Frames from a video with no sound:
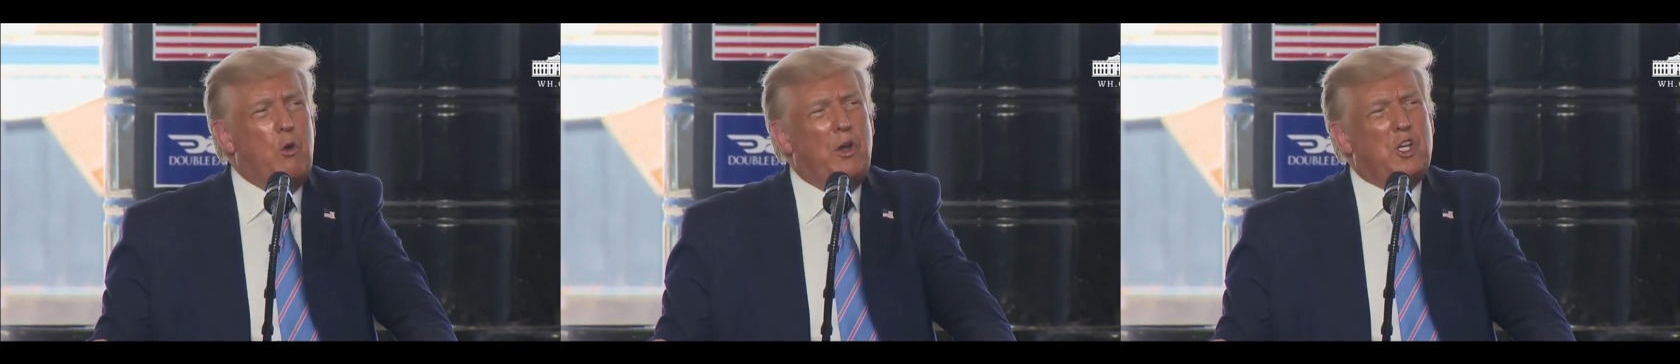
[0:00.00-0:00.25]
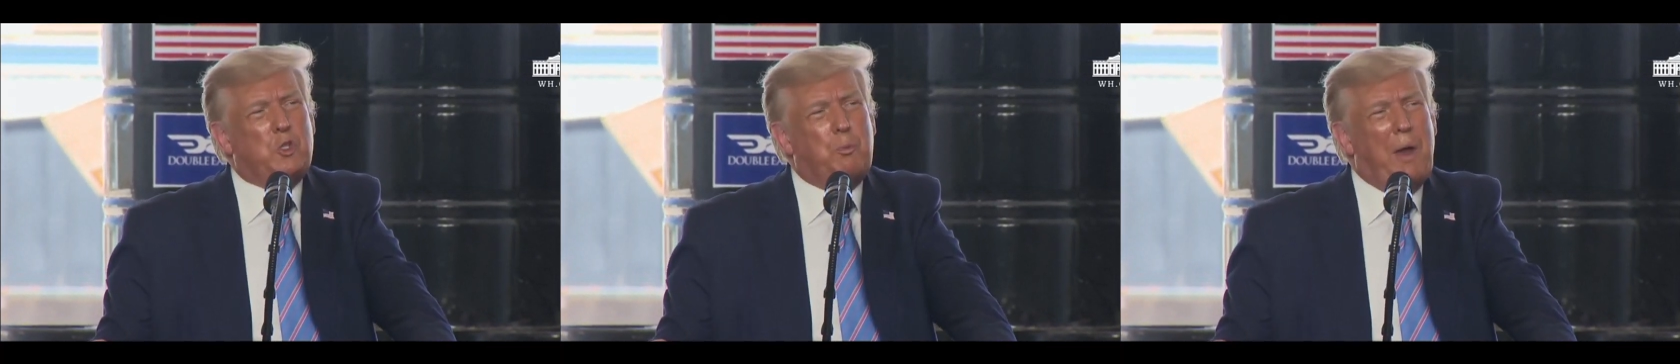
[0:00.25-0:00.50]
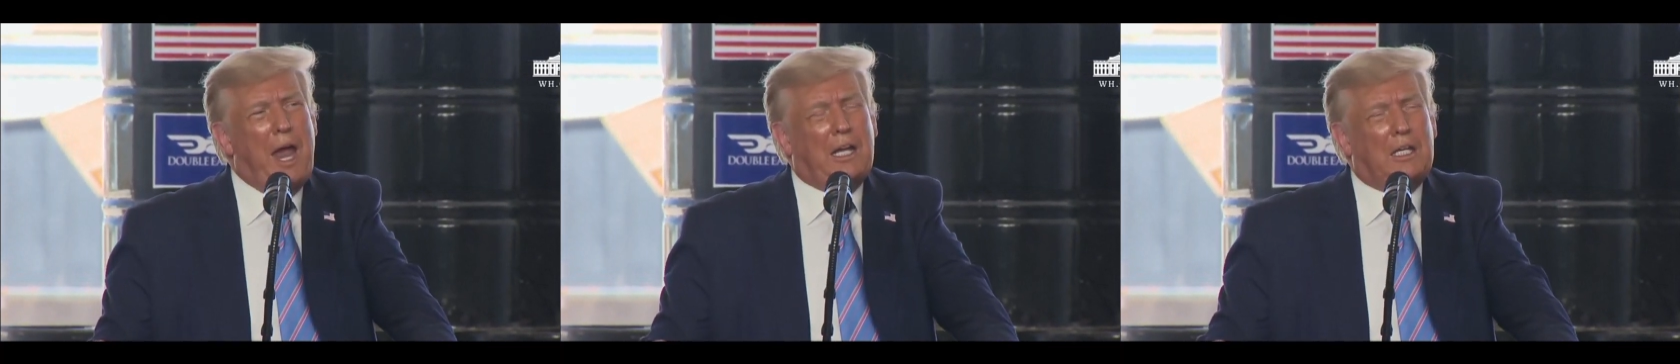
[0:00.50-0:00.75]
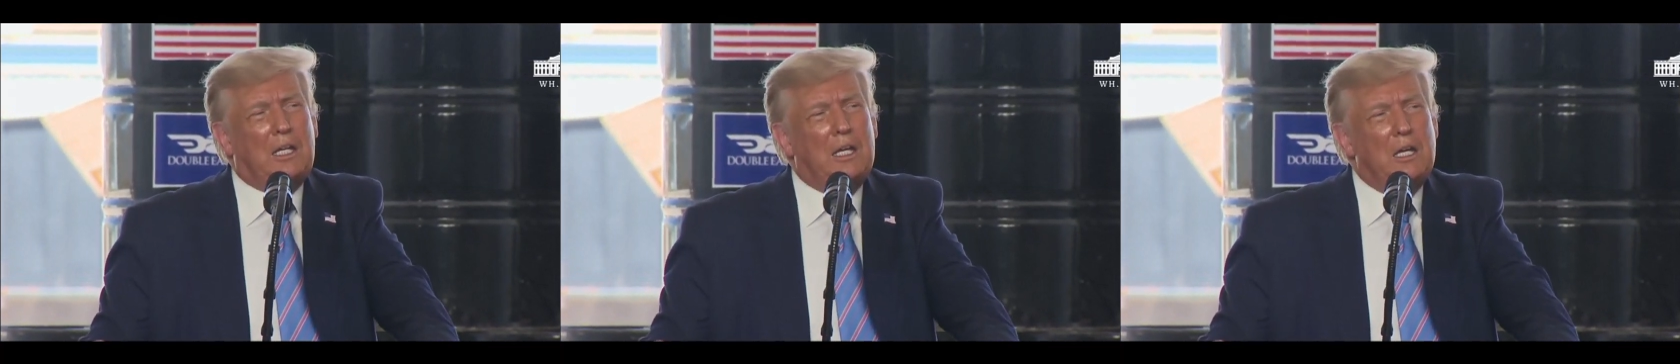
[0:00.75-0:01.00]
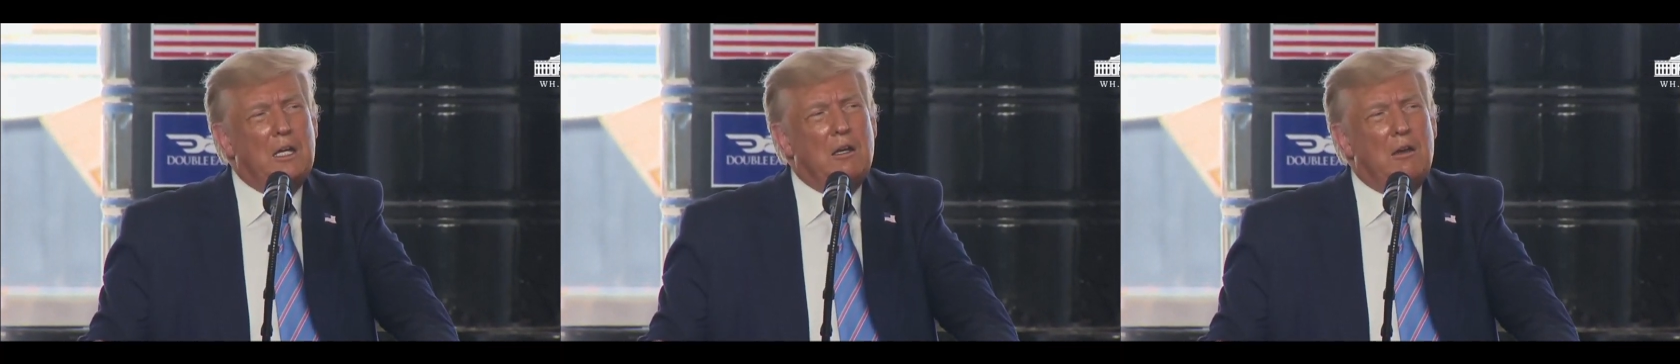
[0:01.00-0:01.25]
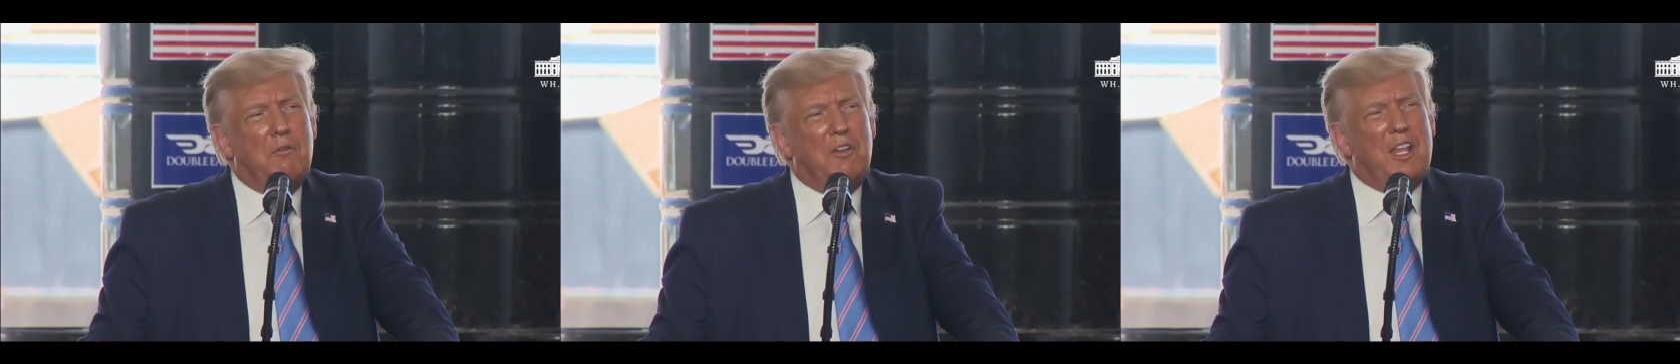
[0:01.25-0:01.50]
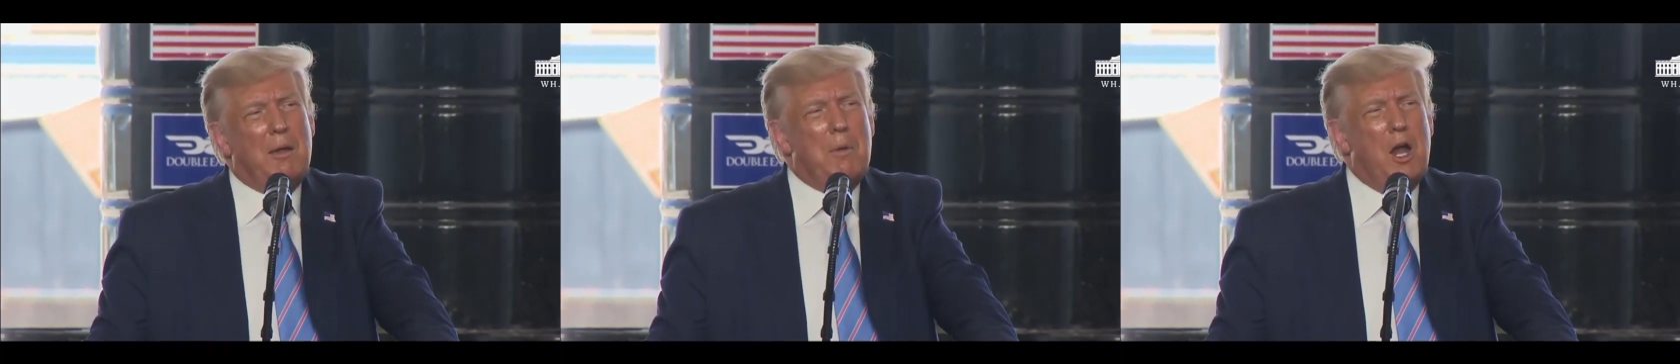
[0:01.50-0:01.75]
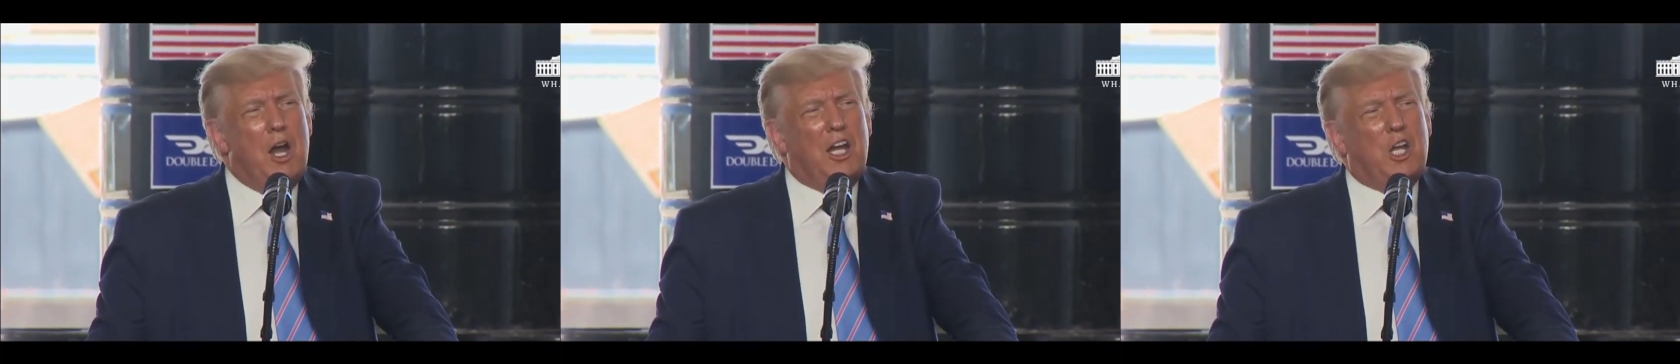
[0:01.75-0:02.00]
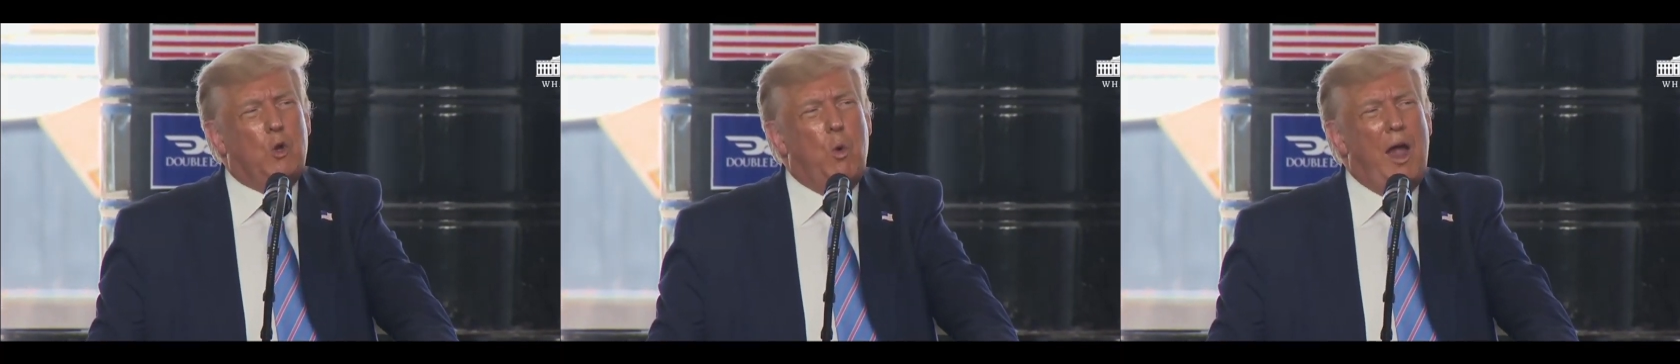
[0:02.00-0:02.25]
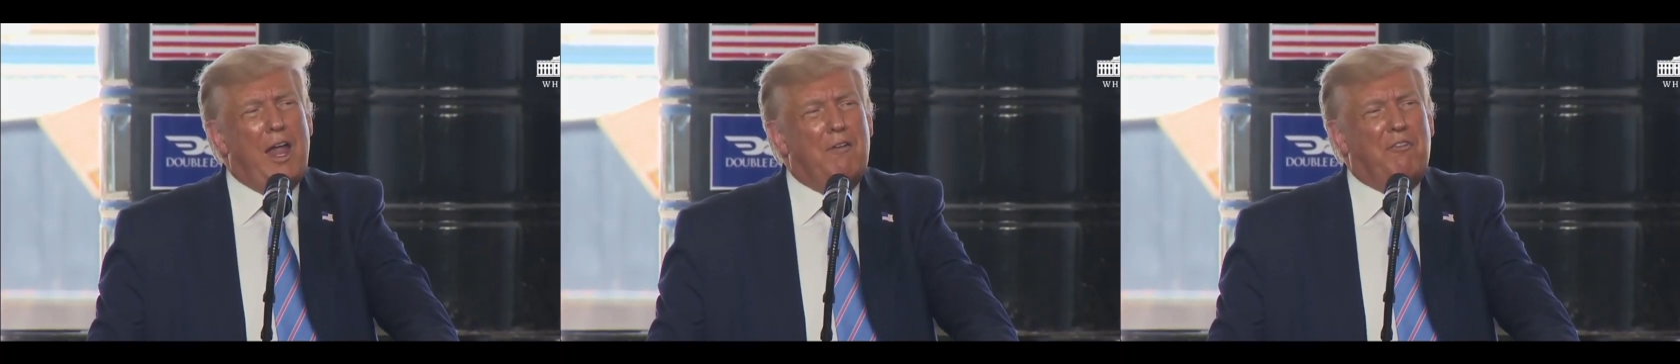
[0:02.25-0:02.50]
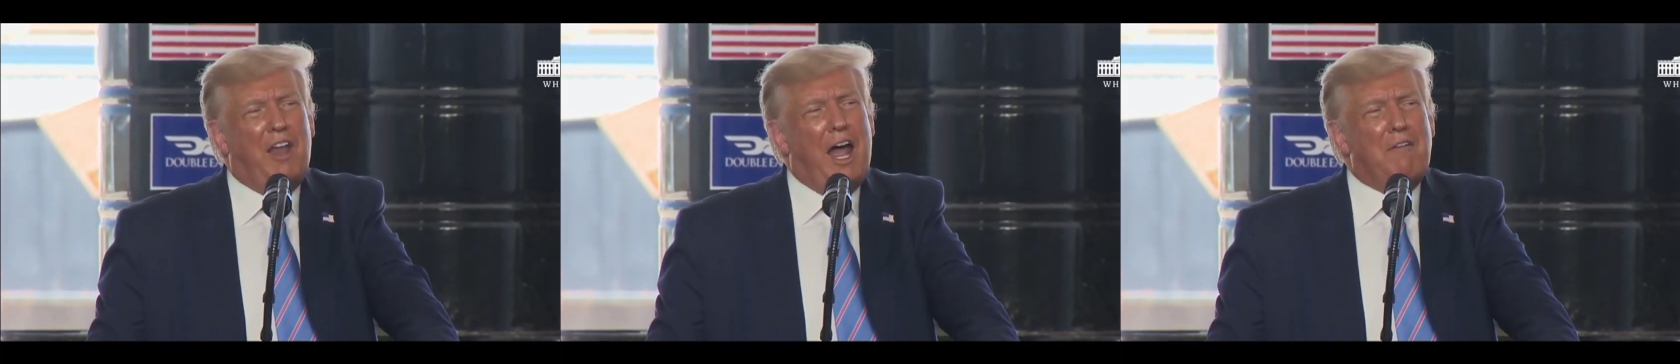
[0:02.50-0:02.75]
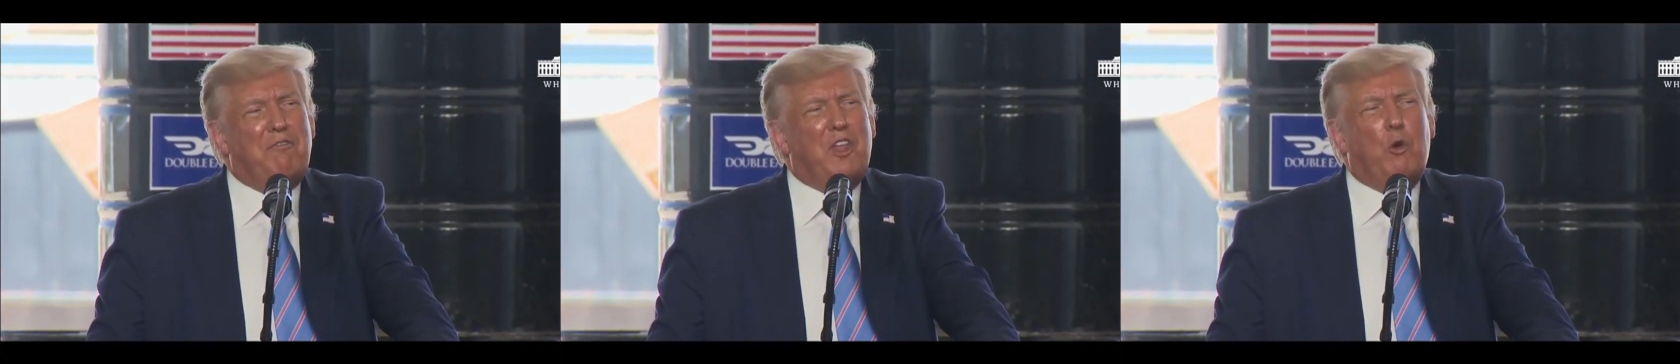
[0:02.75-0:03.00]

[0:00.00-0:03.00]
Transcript: respect for the American way of life.